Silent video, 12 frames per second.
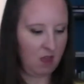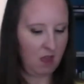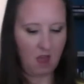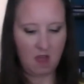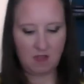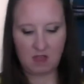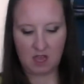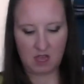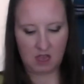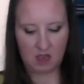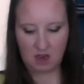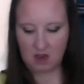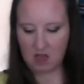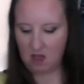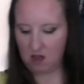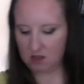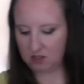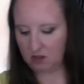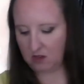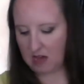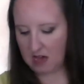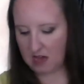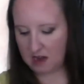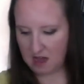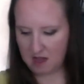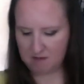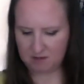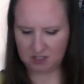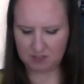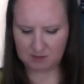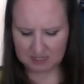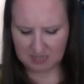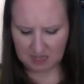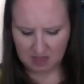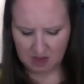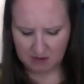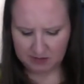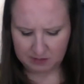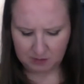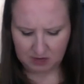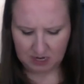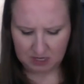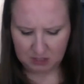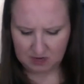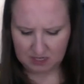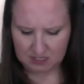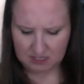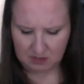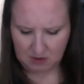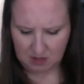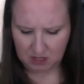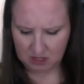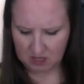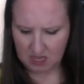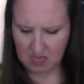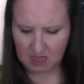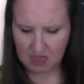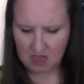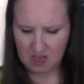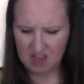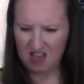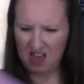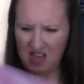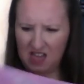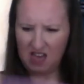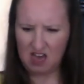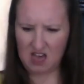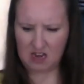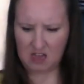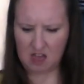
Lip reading: And then I also got, just because I thought it was pretty and I just wanted to see what it looked like, I got